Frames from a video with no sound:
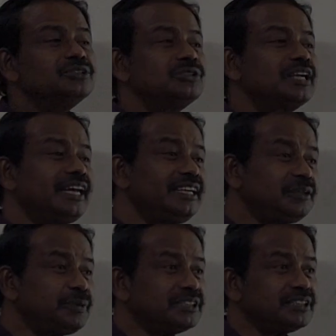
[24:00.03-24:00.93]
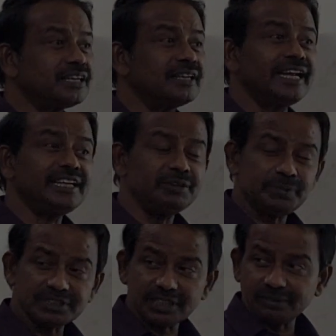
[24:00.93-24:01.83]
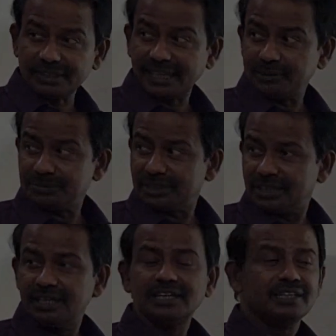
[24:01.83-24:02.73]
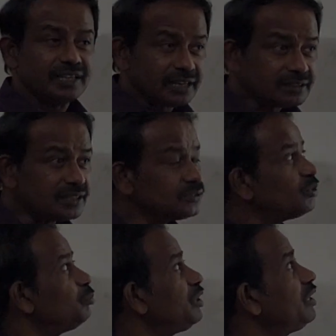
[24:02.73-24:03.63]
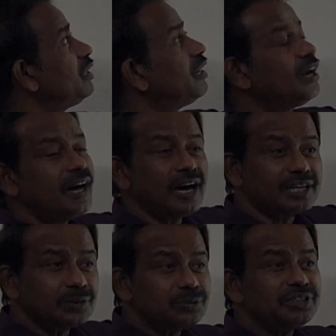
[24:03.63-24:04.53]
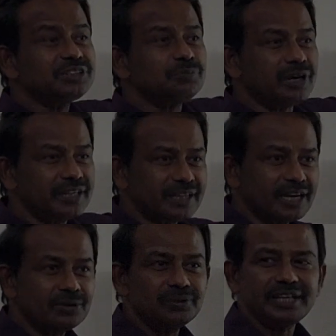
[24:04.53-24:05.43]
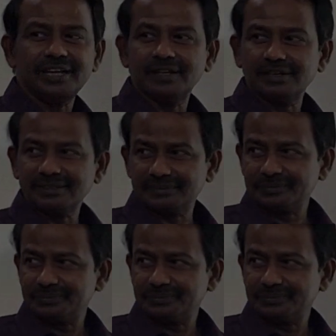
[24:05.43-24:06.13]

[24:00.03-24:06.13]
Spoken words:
So 90% or 95% of the times electrons will be around this point, around a naught.